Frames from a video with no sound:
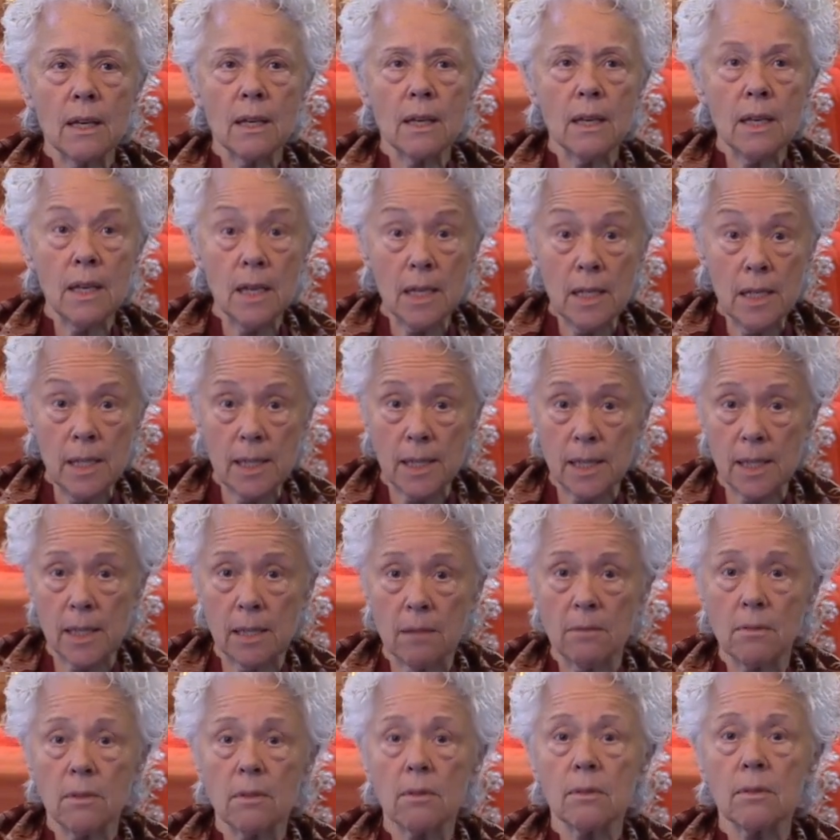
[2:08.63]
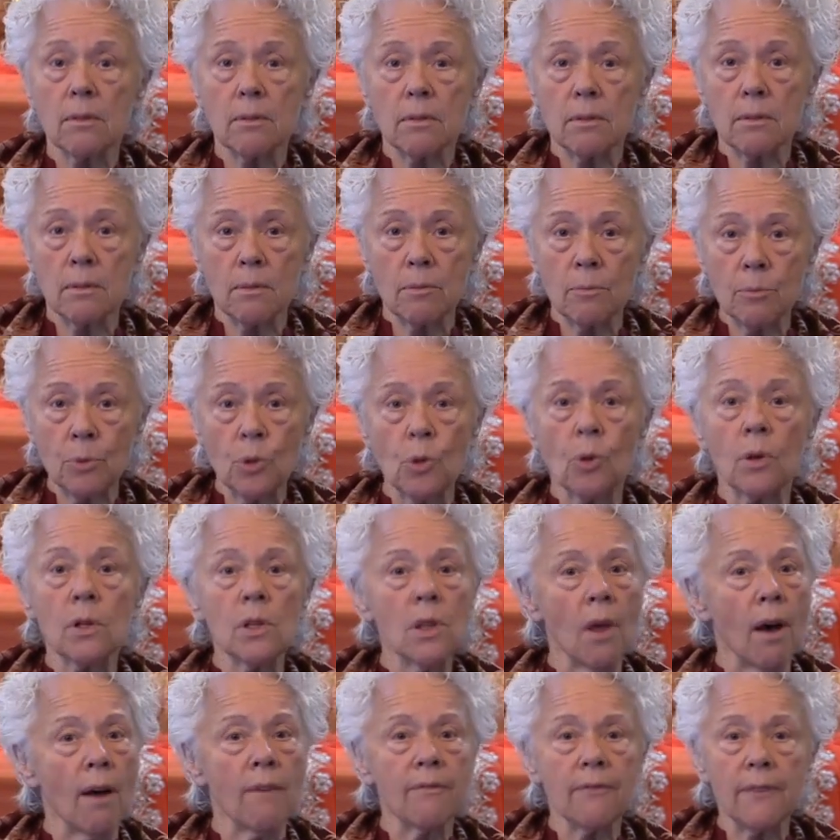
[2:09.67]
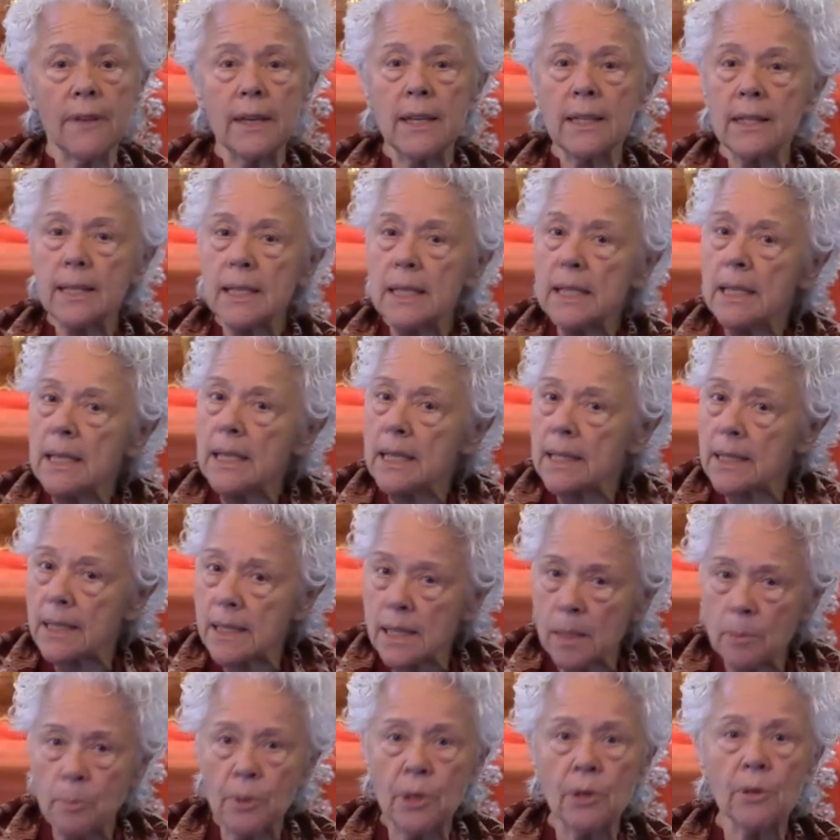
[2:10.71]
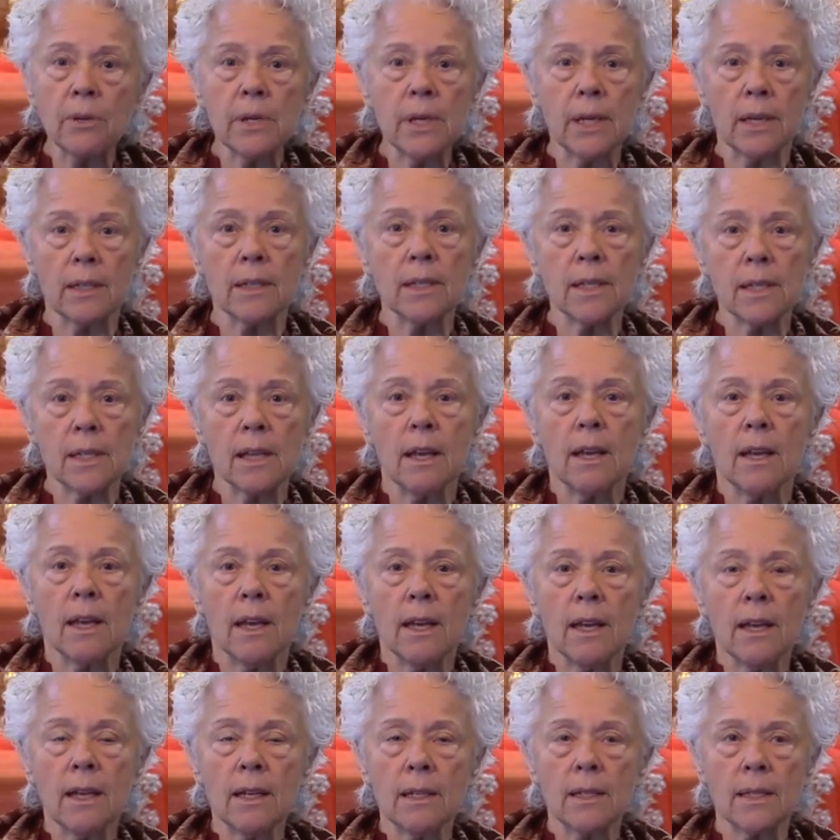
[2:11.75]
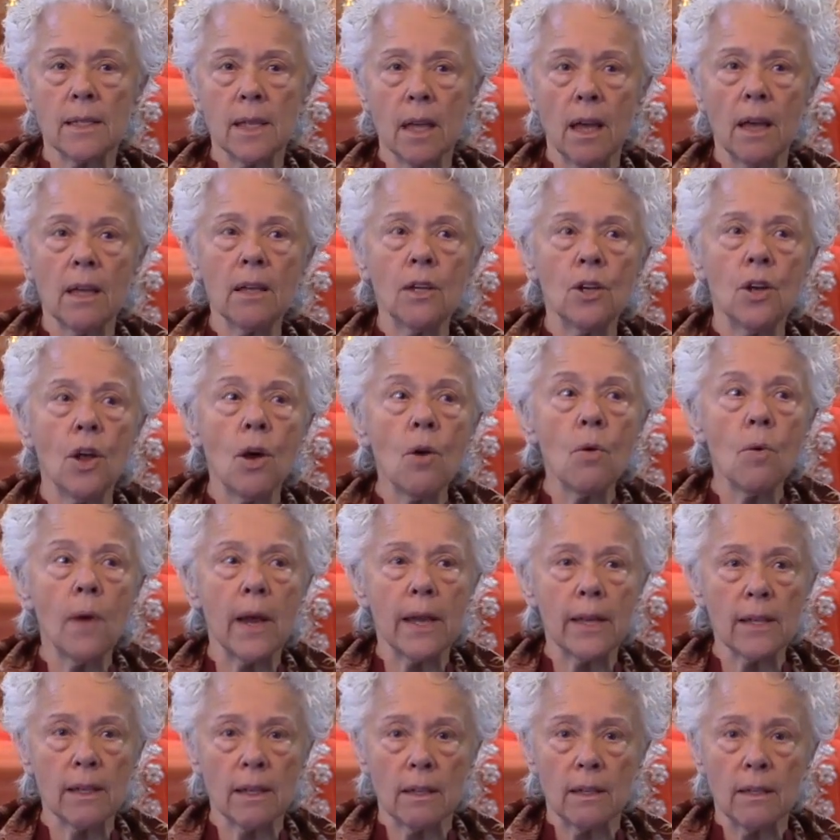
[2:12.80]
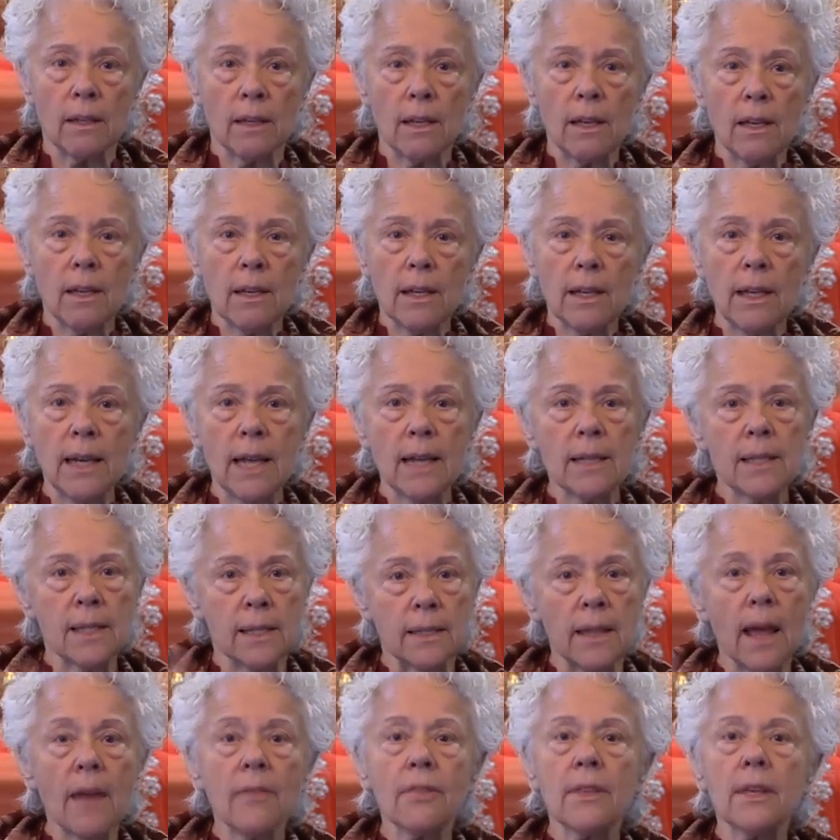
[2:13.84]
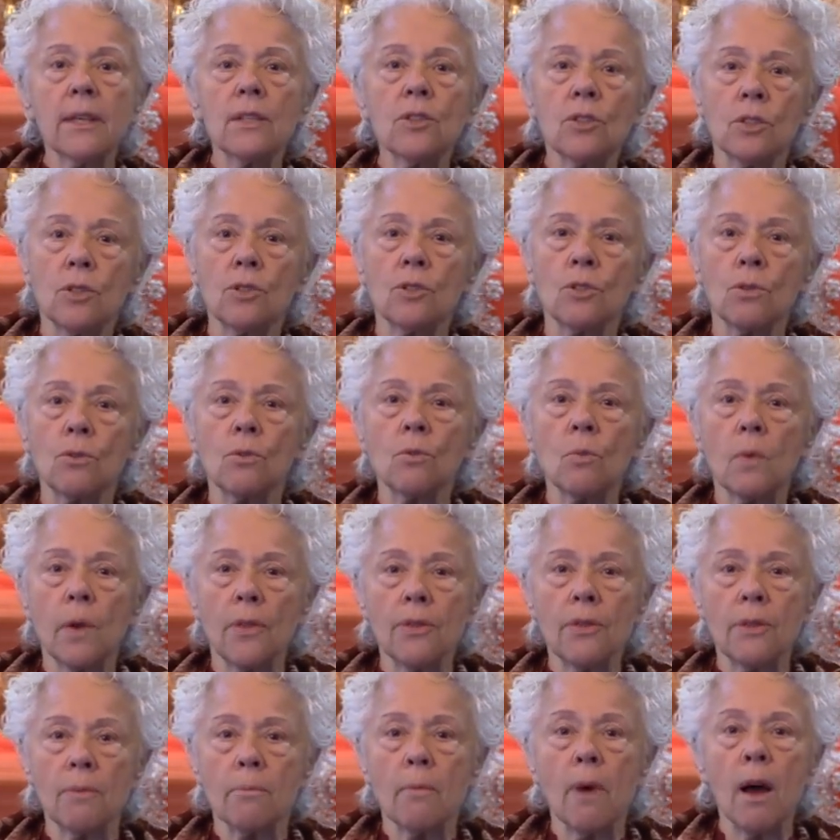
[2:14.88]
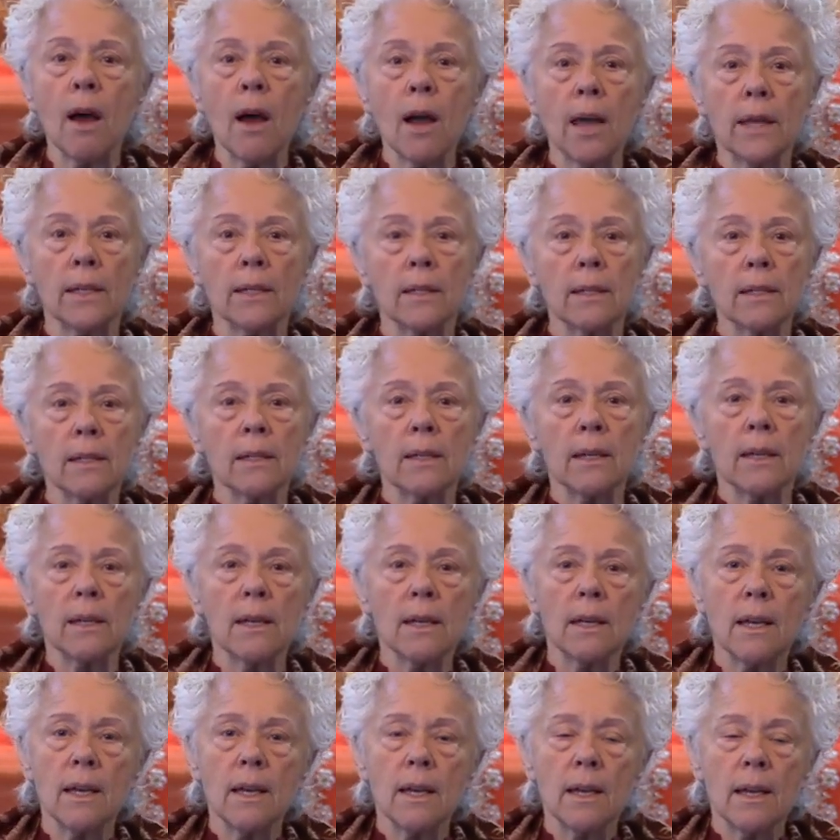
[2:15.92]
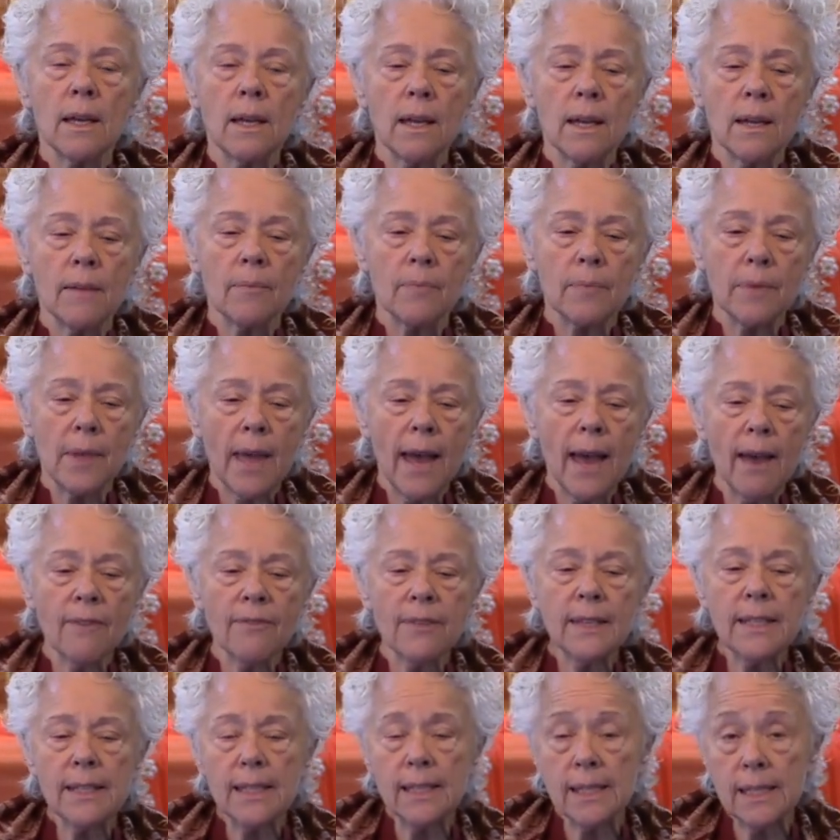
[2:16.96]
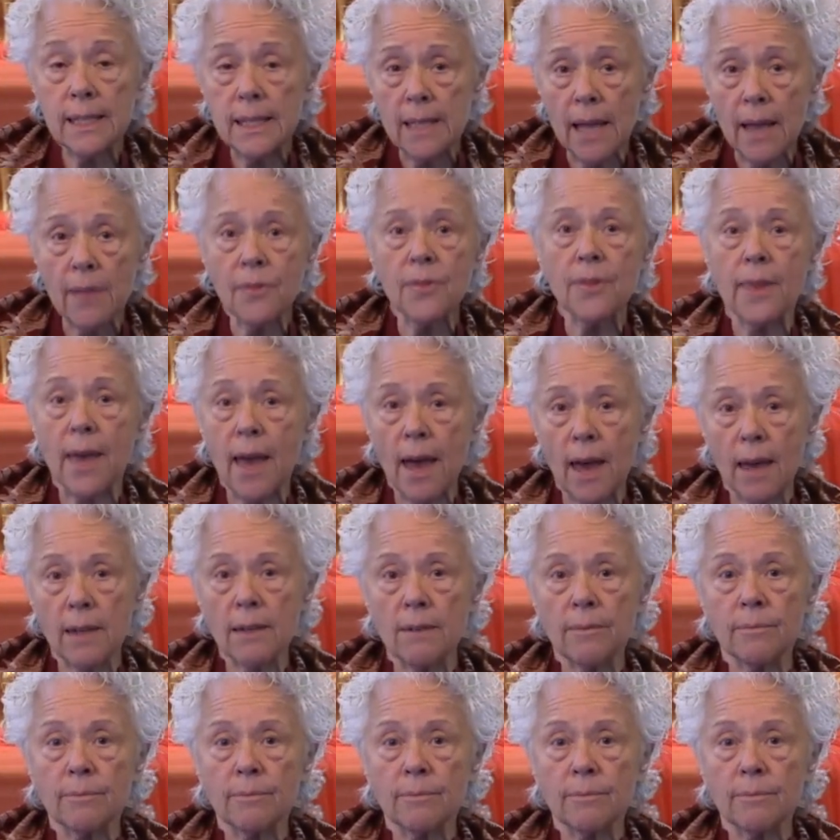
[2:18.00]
is pure love. It's an experience. It's a knowing. It has nothing to do with the mind. Having said that,